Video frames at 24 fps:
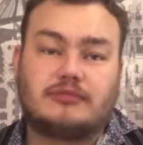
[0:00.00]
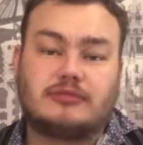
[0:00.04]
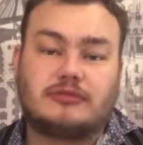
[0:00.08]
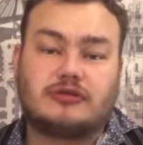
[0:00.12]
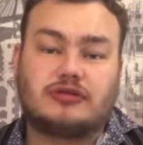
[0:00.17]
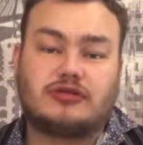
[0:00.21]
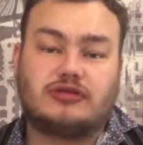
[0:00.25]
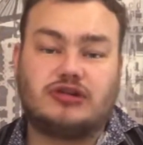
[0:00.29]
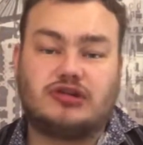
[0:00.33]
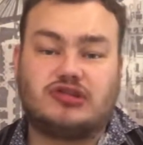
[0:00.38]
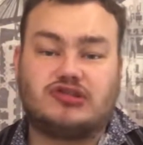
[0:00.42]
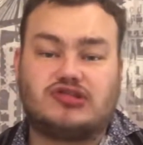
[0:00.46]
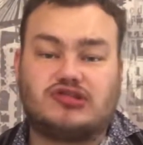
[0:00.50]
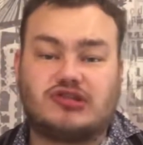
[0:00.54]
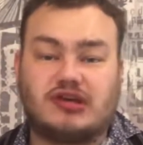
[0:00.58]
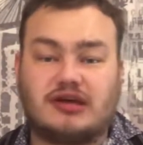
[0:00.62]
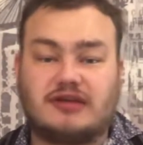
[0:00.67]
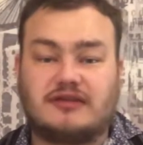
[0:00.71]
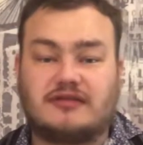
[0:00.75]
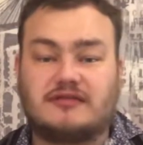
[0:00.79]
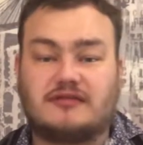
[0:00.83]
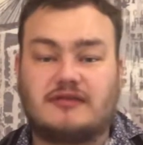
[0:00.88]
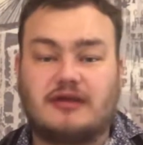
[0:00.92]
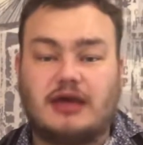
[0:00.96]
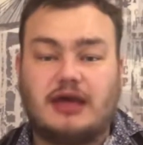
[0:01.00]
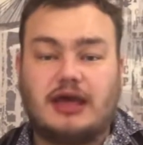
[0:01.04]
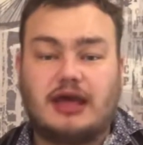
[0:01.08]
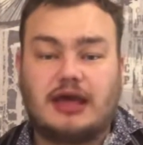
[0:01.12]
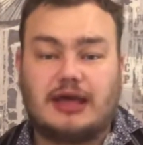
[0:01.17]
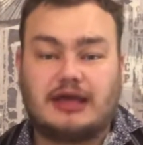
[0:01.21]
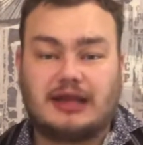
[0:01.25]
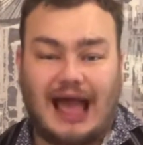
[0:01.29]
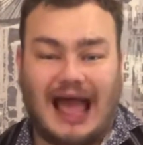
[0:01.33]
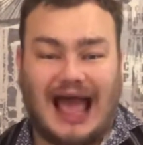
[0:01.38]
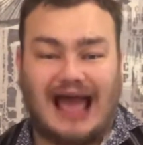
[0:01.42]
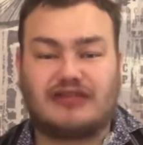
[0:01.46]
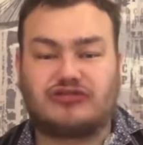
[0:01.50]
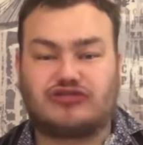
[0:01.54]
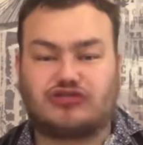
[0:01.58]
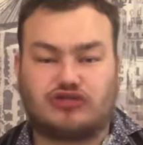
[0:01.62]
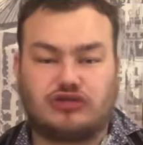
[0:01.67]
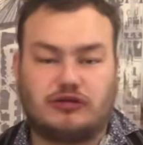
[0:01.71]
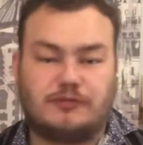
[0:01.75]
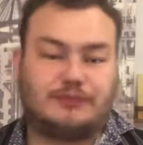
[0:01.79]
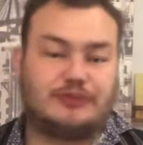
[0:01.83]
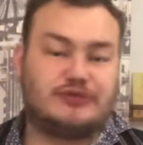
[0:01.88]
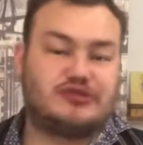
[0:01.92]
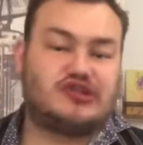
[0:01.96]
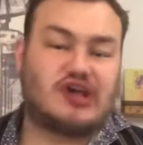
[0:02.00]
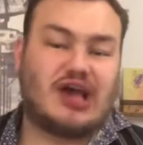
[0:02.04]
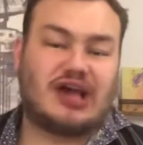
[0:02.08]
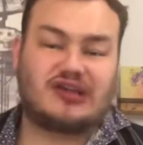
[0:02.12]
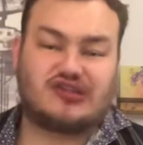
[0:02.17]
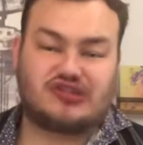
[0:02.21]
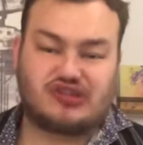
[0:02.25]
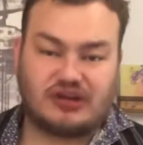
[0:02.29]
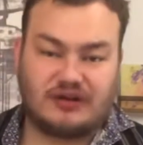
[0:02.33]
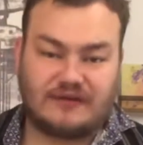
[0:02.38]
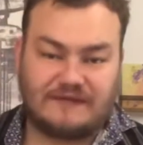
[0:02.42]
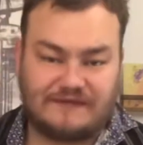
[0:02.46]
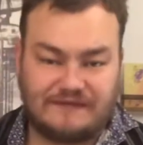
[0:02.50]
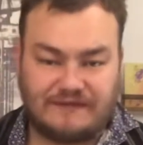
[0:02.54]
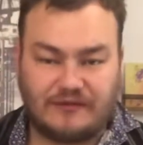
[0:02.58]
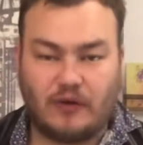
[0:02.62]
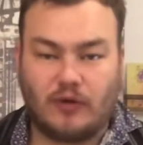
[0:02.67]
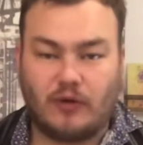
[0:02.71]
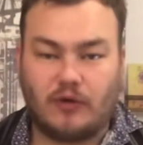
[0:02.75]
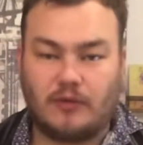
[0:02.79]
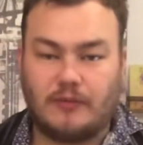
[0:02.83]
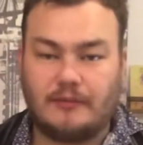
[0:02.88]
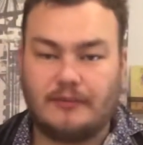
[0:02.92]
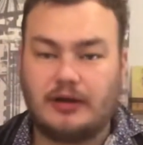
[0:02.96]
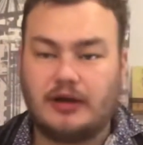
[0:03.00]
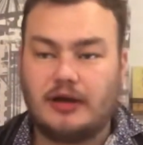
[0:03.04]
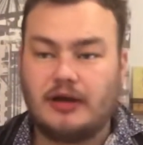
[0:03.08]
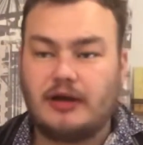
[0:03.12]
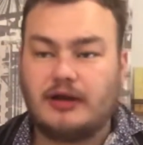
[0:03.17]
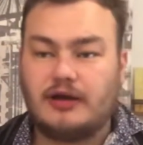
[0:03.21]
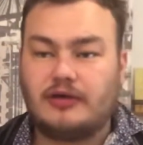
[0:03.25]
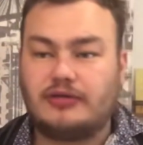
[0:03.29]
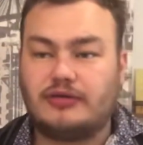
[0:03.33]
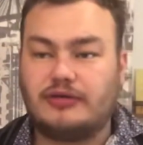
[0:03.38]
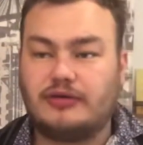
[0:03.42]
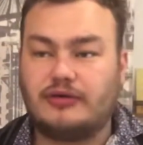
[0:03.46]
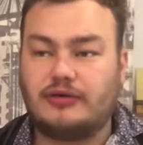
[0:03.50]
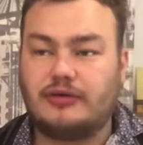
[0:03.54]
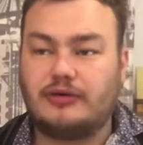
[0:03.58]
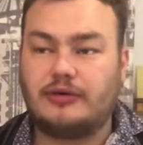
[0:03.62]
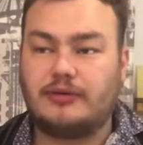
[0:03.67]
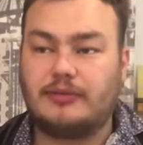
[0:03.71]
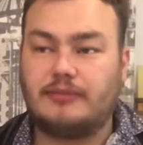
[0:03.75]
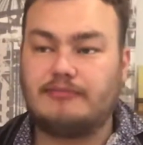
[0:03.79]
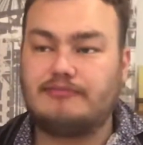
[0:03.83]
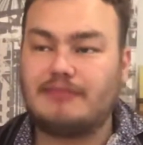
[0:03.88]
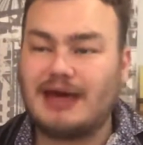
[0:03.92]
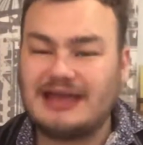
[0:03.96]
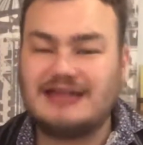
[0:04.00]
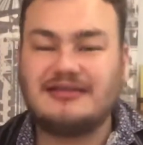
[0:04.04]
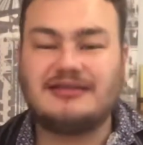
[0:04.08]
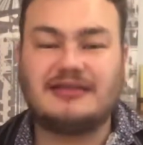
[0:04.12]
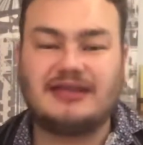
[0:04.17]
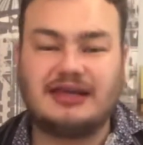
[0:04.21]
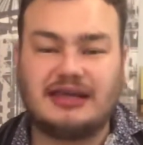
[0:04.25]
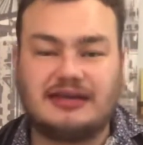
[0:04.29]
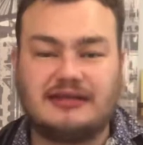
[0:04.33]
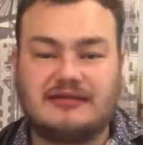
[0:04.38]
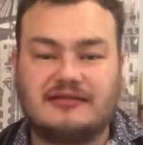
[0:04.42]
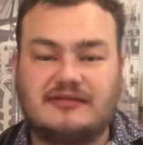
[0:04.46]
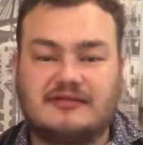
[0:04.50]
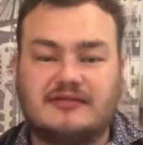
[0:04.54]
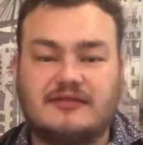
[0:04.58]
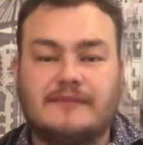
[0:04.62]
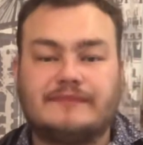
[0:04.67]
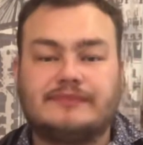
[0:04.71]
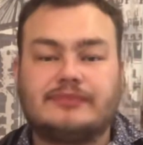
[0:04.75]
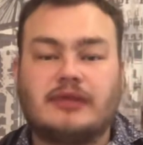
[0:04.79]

creatures in astral projection form, the Mendes,